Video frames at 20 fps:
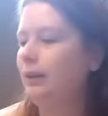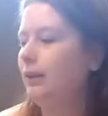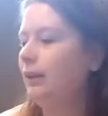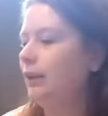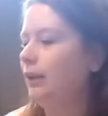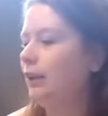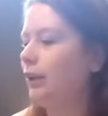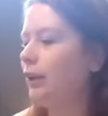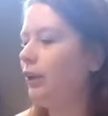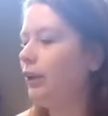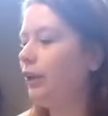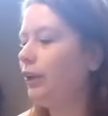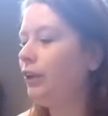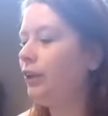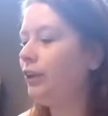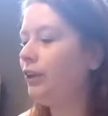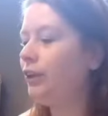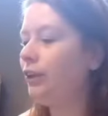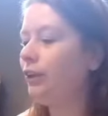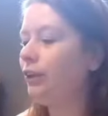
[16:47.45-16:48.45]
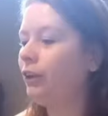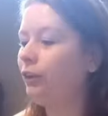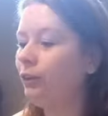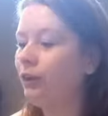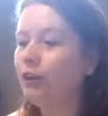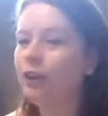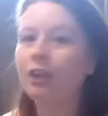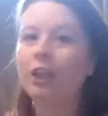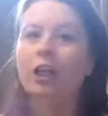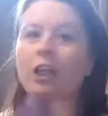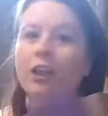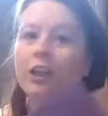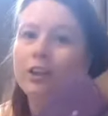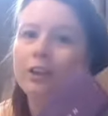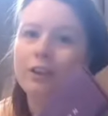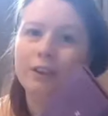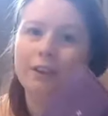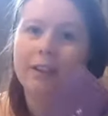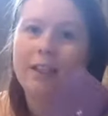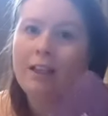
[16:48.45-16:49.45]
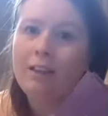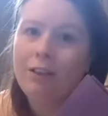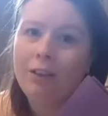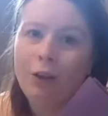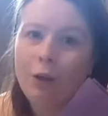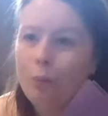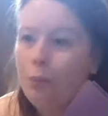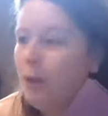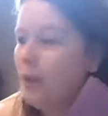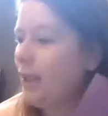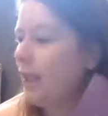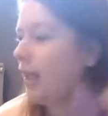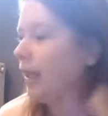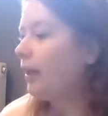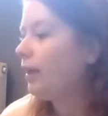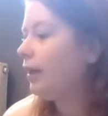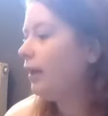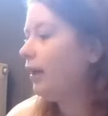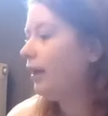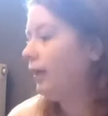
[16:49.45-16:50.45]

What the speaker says: So I got those two. I don't want to chuck those. They're a lot of money.